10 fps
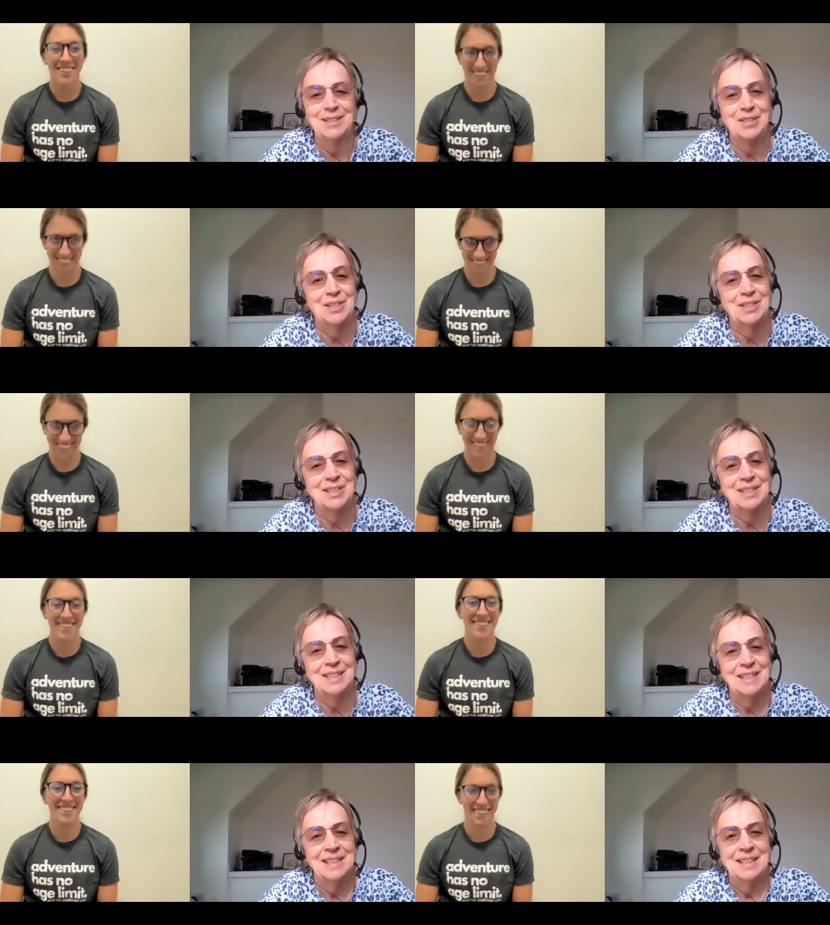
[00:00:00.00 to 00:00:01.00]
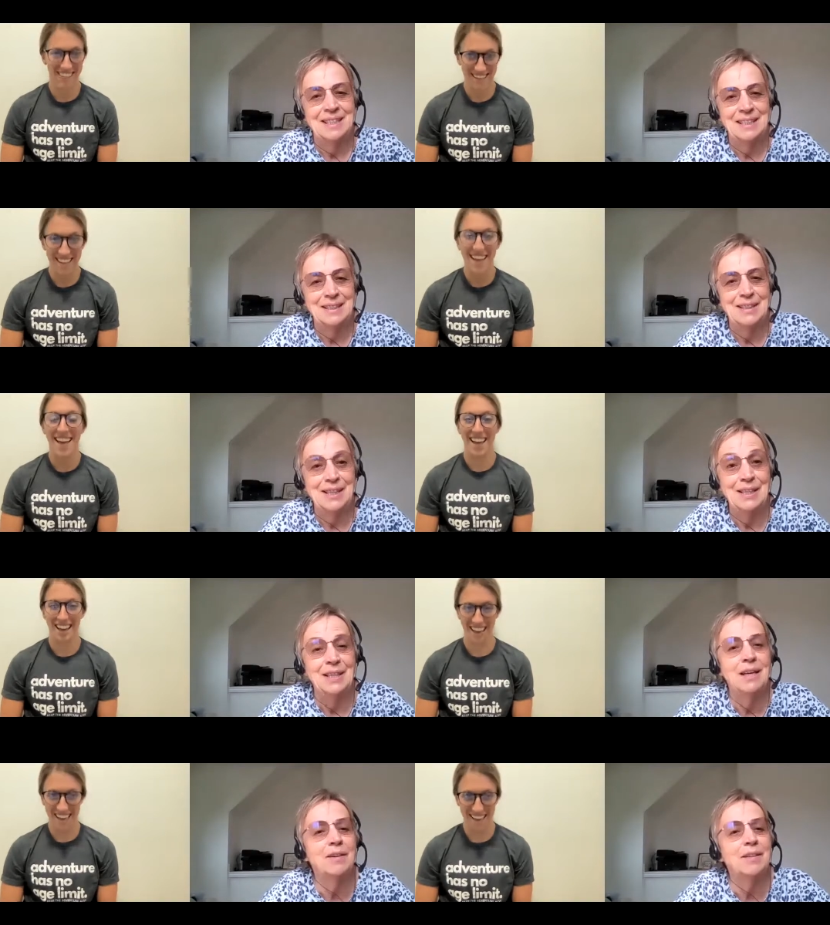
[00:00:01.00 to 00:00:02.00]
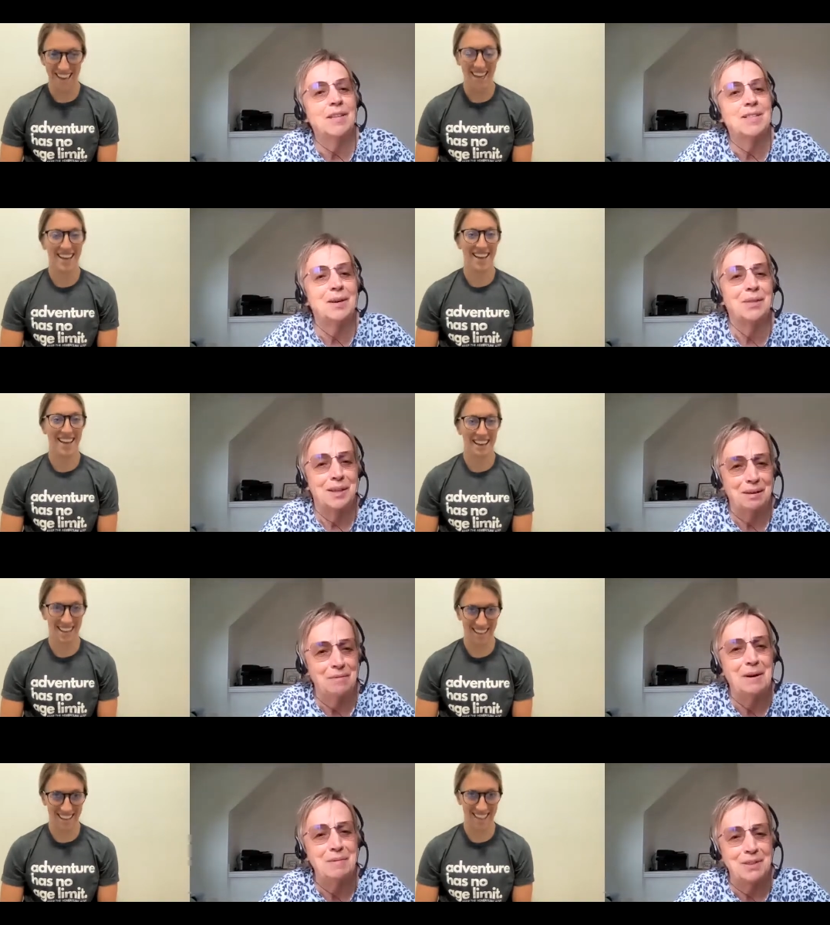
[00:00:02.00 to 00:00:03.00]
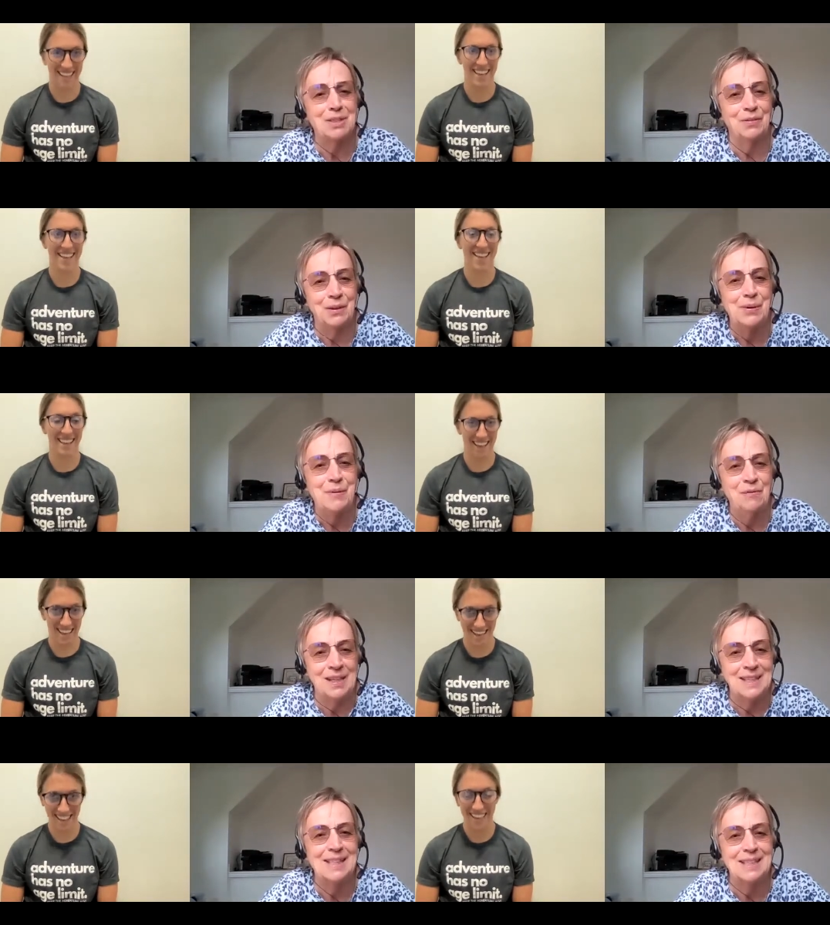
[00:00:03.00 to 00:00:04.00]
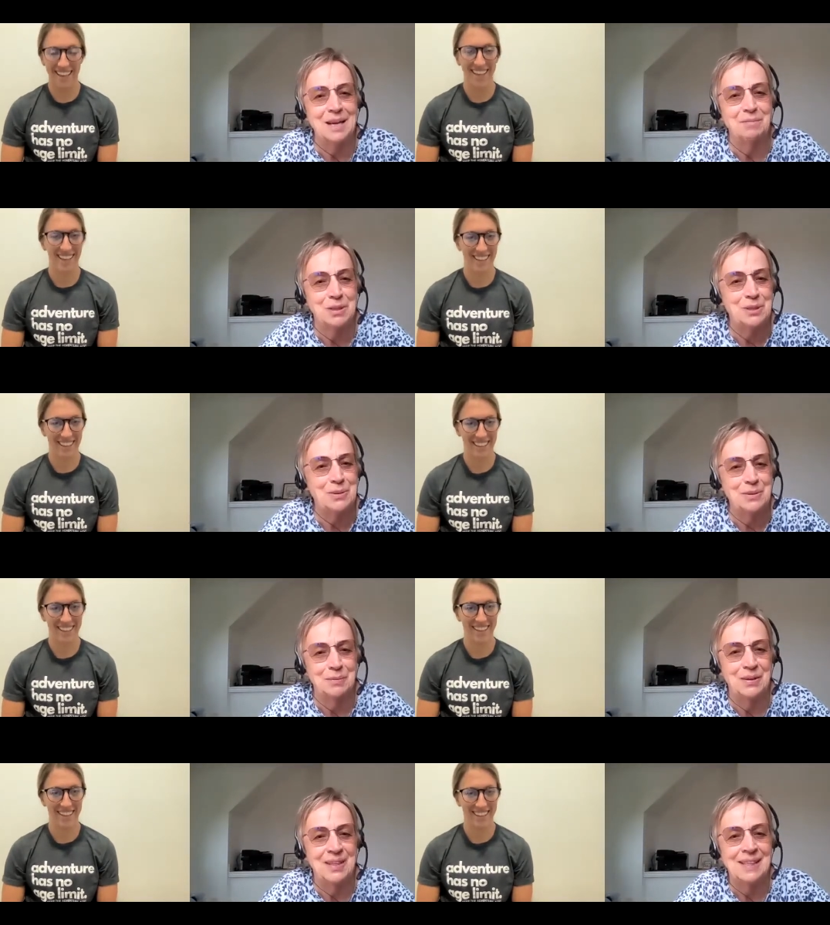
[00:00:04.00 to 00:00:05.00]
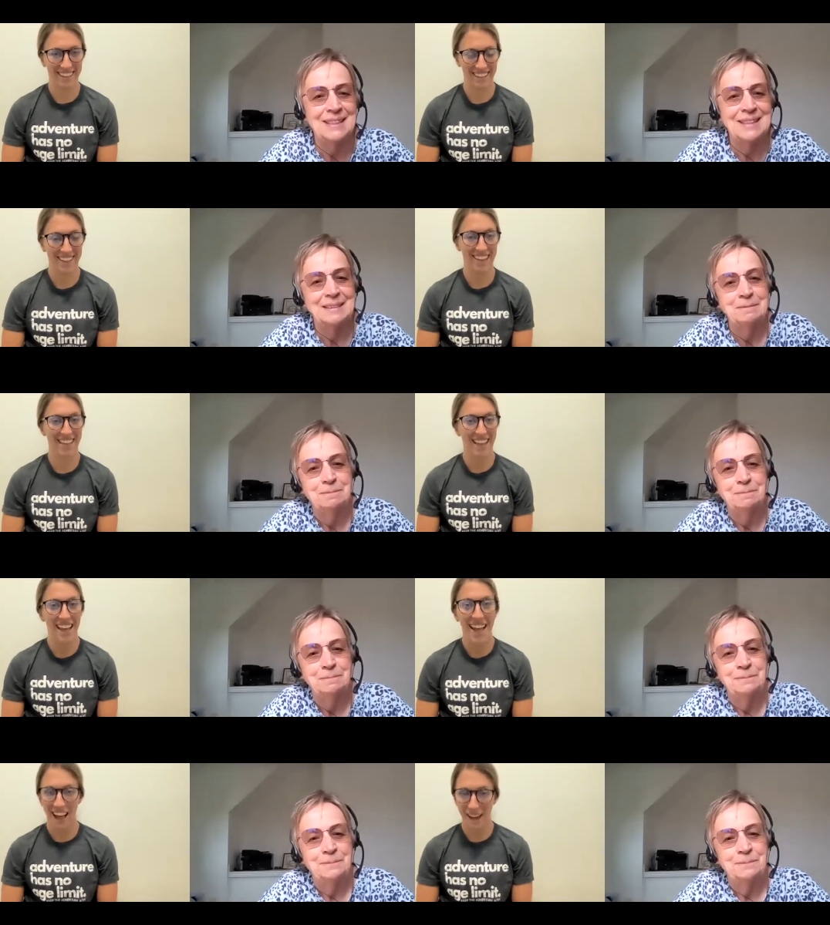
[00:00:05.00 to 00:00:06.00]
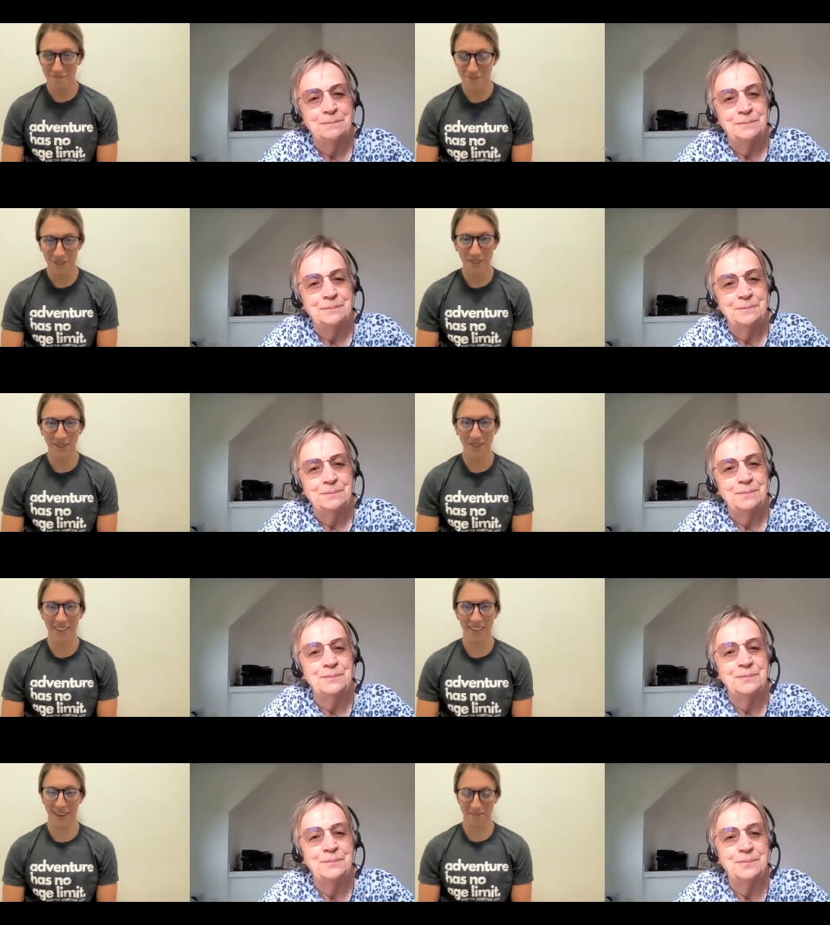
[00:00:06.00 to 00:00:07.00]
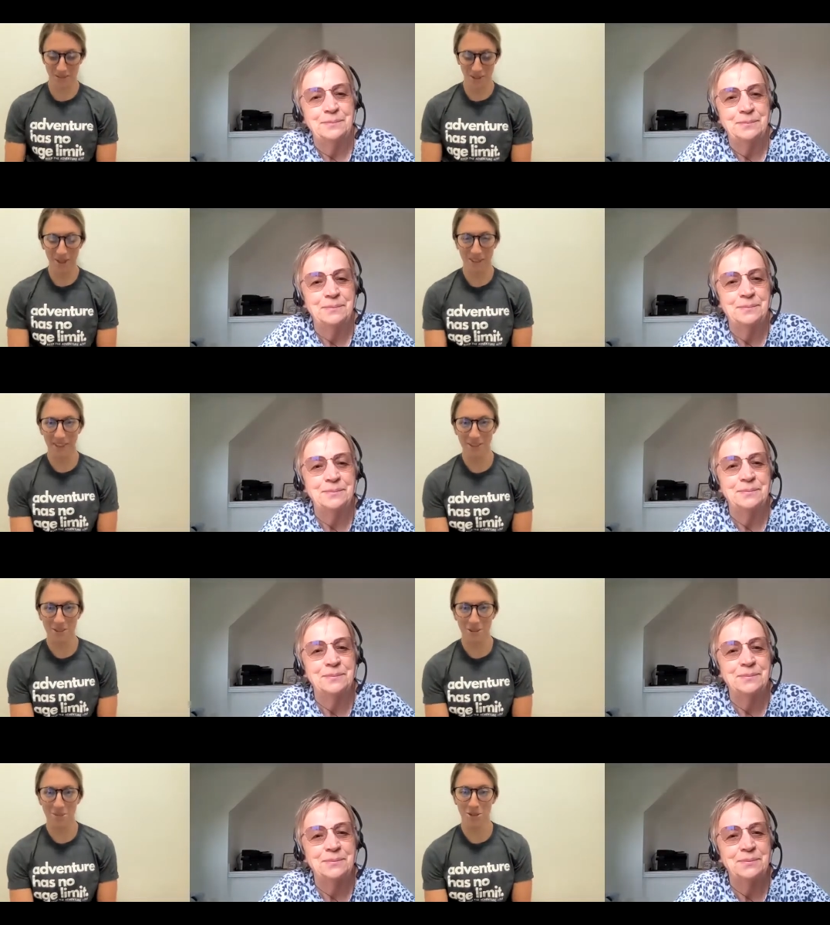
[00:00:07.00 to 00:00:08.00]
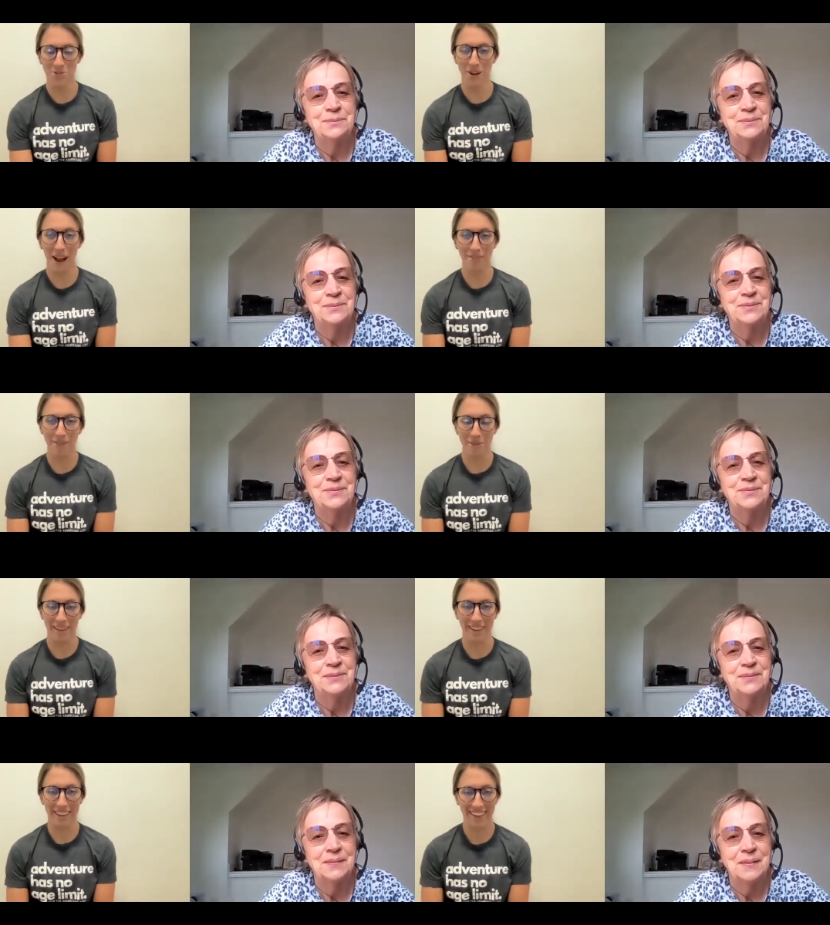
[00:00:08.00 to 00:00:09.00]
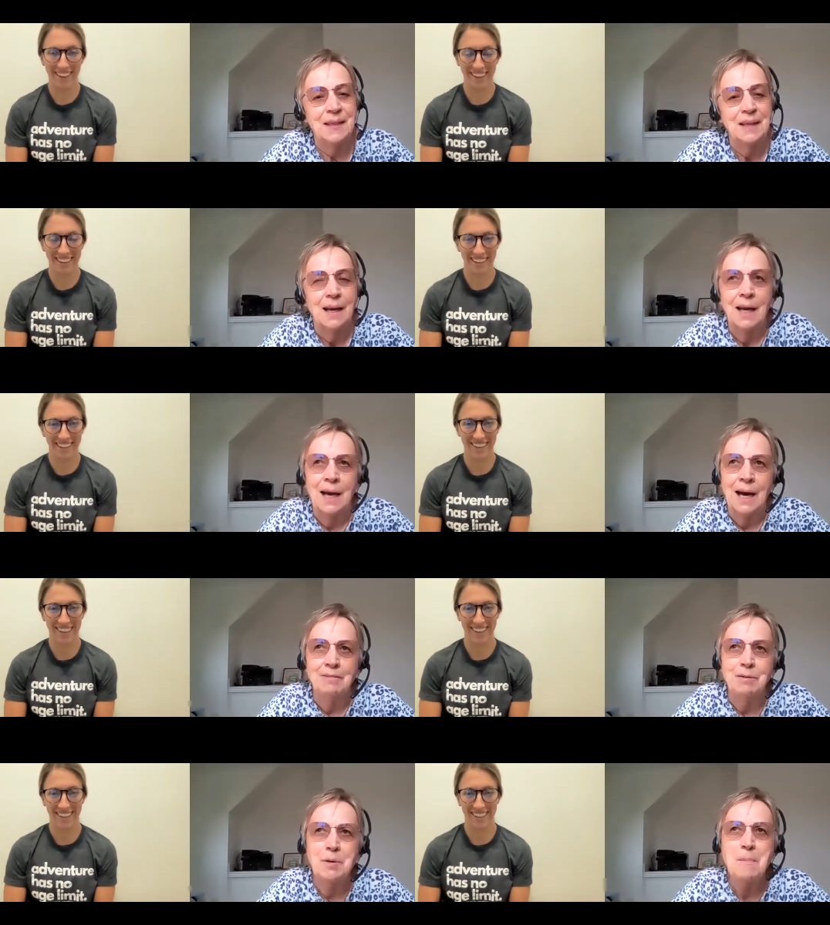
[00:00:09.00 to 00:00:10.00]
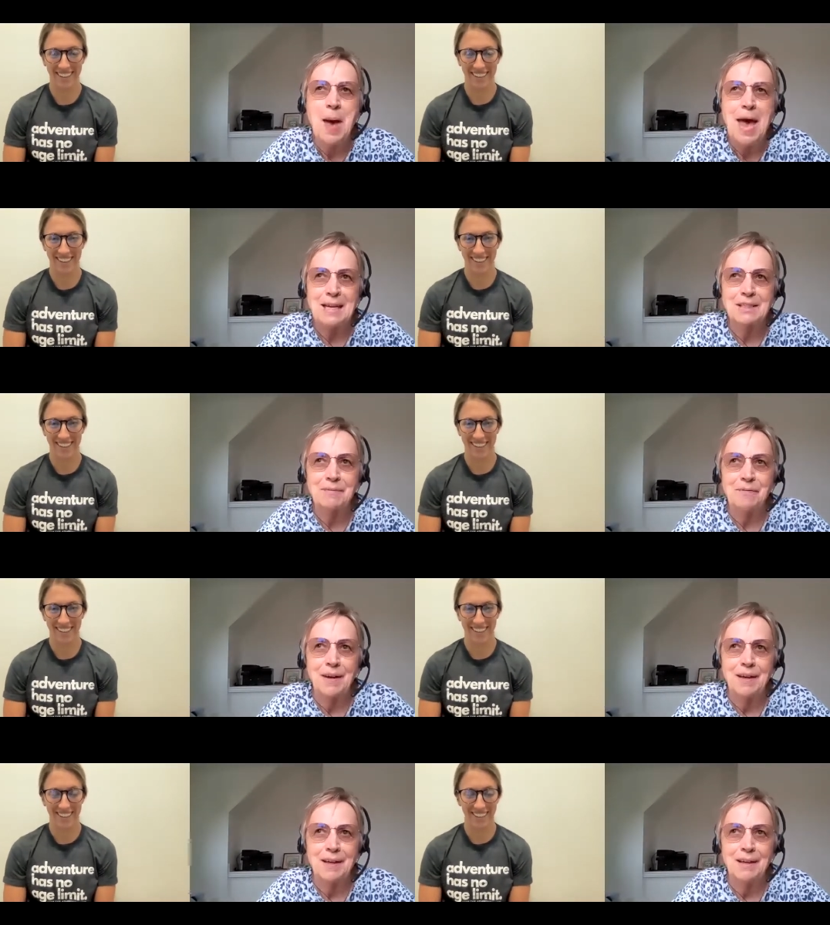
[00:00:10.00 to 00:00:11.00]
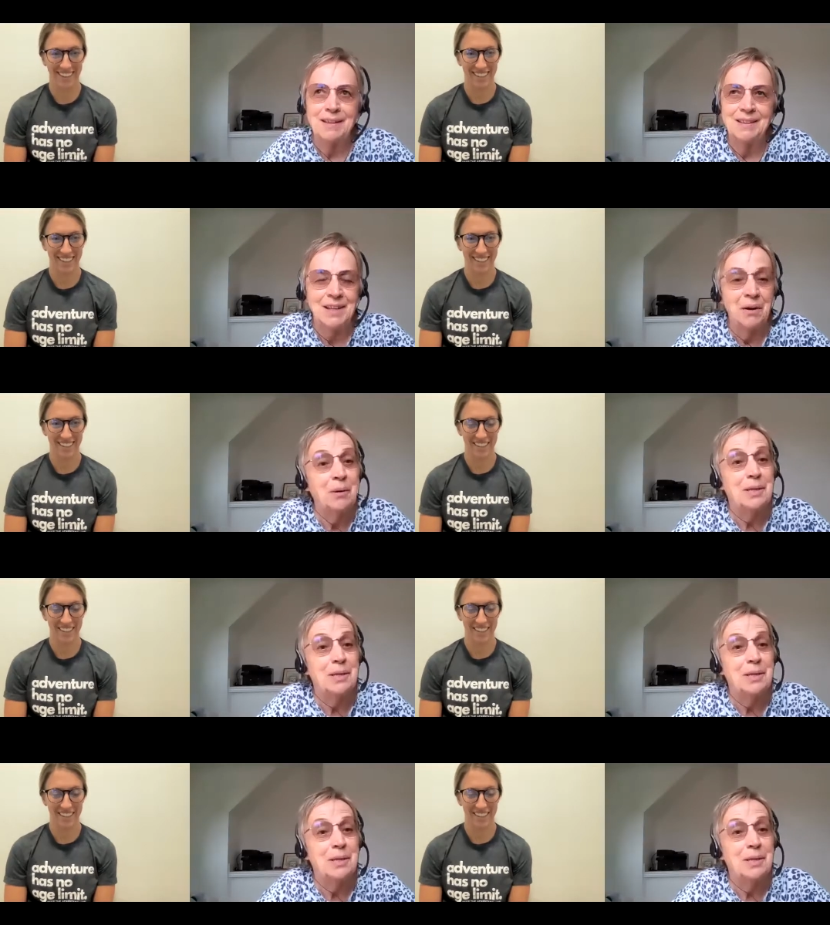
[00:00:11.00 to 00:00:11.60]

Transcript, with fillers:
Speaker 1: interested in, in hearing this. So thank you very much for finding the time to talk to me.
Speaker 2: Absolutely, absolutely. Thank you so much for having me.
Speaker 1: I mean, we met via our